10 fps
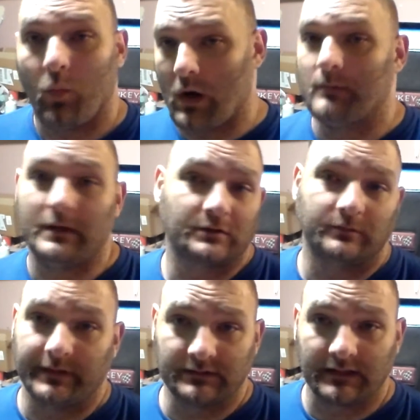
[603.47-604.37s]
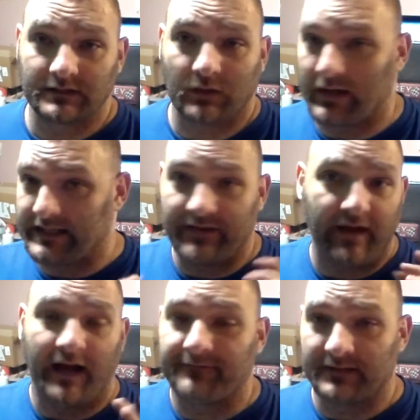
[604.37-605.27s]
while model building, so I
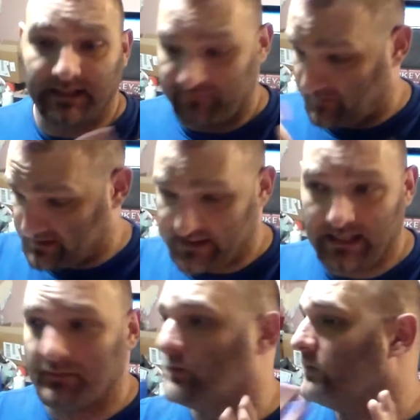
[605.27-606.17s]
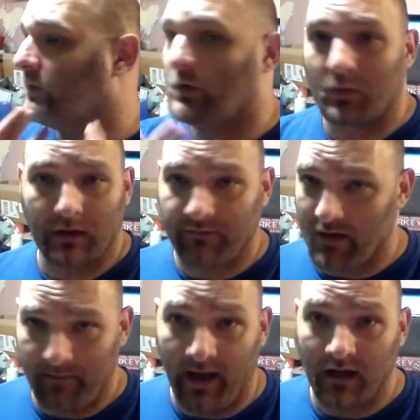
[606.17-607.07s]
never have to leave my table or wherever
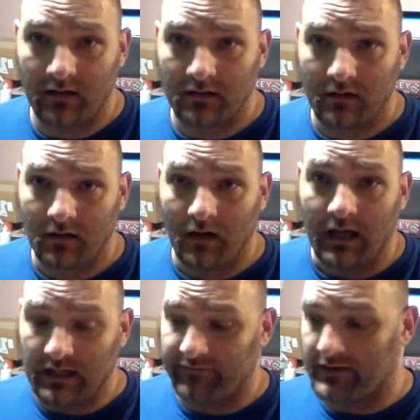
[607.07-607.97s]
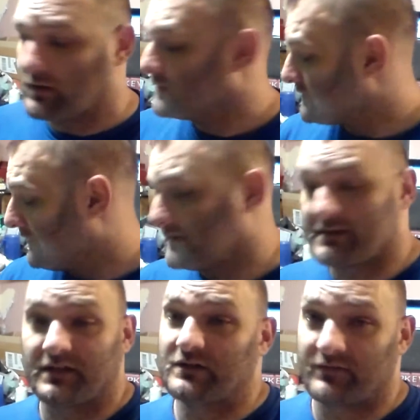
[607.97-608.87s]
I'm at. And if I do, it's probably
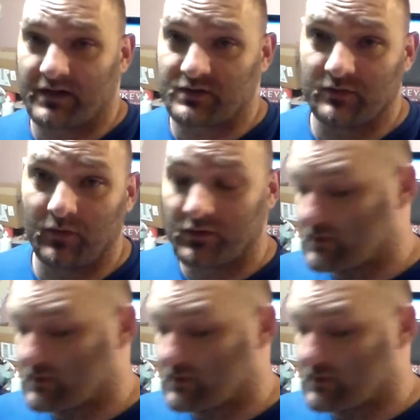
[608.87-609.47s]
just to use the restroom or